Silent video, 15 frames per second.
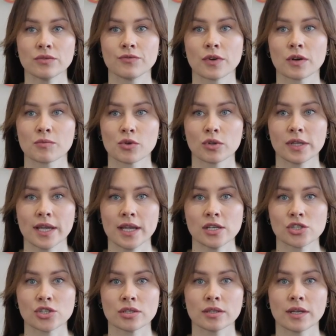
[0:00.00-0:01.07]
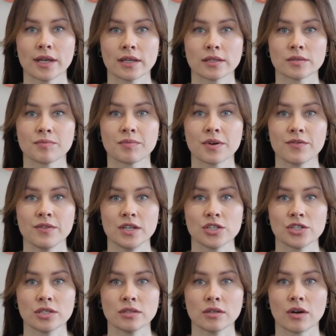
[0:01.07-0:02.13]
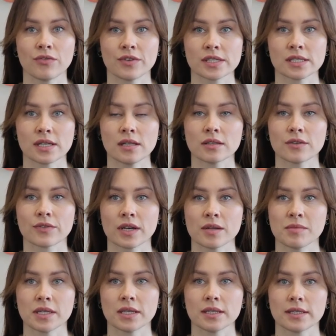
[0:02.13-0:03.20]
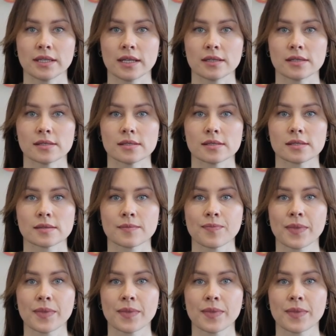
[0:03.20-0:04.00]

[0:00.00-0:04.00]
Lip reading: formulation and provision of result of criminal analysis.